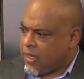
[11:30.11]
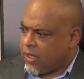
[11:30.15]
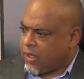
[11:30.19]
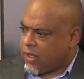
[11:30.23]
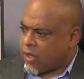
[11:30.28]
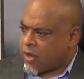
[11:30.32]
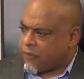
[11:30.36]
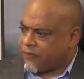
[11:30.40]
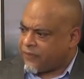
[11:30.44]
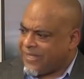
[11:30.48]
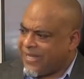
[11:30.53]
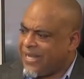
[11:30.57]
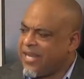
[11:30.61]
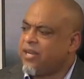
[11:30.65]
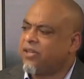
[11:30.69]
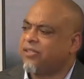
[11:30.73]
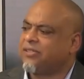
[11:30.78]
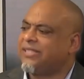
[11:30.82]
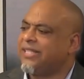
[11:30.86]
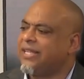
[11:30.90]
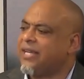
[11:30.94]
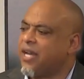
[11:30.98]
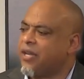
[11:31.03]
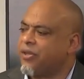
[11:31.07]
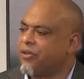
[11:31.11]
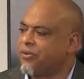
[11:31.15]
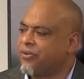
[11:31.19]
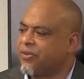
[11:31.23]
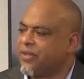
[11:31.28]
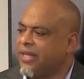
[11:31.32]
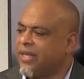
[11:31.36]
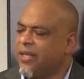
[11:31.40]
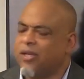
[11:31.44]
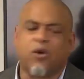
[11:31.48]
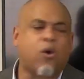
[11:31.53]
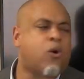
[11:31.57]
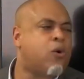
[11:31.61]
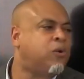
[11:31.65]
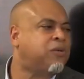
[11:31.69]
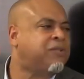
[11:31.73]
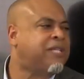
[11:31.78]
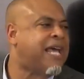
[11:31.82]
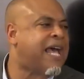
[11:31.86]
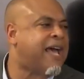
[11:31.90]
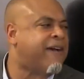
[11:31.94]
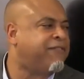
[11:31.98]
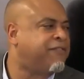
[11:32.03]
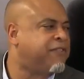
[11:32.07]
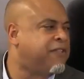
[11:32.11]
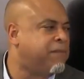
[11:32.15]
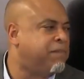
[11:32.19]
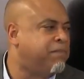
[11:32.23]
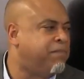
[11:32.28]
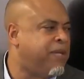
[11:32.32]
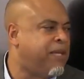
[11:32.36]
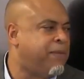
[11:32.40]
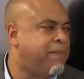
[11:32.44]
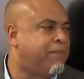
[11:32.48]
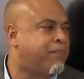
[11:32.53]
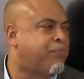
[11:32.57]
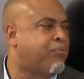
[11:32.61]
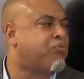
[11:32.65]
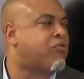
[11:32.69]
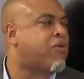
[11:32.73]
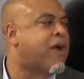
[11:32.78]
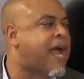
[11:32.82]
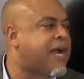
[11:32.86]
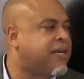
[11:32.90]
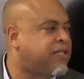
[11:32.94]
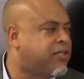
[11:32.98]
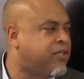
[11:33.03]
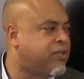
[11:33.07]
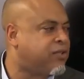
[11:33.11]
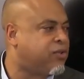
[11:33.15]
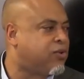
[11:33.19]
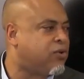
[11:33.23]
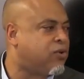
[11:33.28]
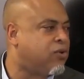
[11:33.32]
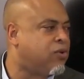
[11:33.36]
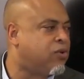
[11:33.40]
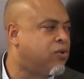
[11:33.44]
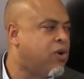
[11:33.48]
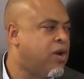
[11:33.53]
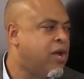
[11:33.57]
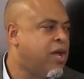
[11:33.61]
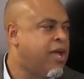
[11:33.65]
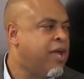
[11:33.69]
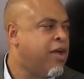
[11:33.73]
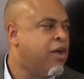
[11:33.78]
lofty. Here's the other thing. Goals have to be practical,